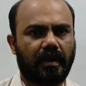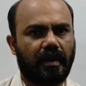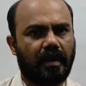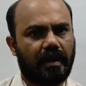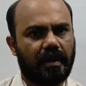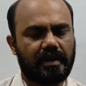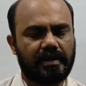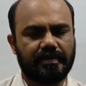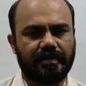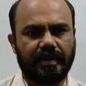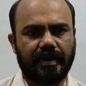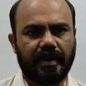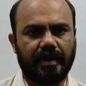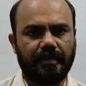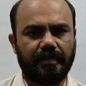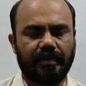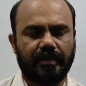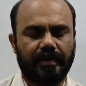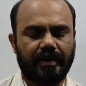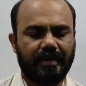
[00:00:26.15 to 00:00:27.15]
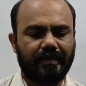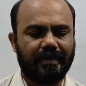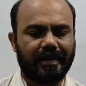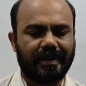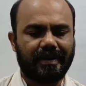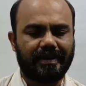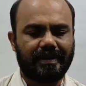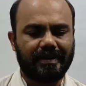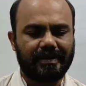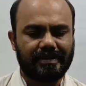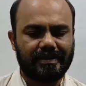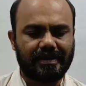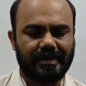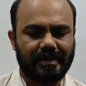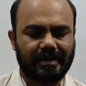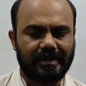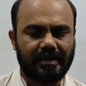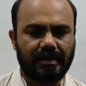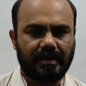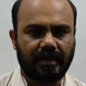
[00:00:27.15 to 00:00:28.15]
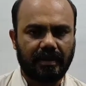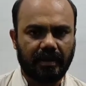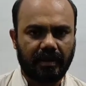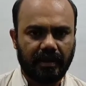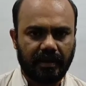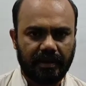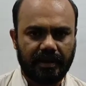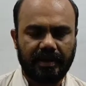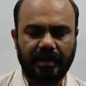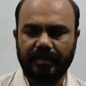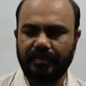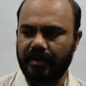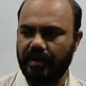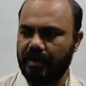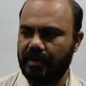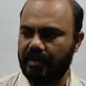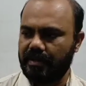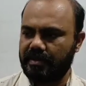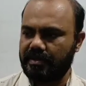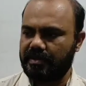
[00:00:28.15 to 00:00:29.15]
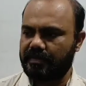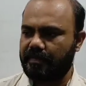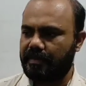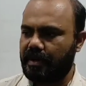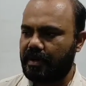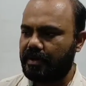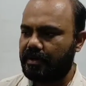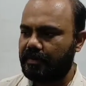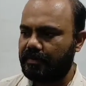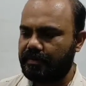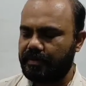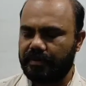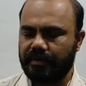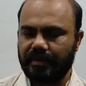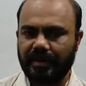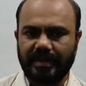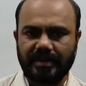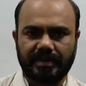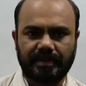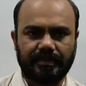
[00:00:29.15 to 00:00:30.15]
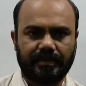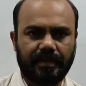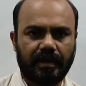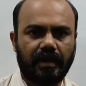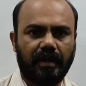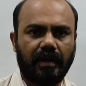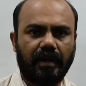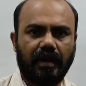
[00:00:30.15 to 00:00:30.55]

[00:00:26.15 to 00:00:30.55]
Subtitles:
it is very important. Matrix and determinant, it is a part of your algebra.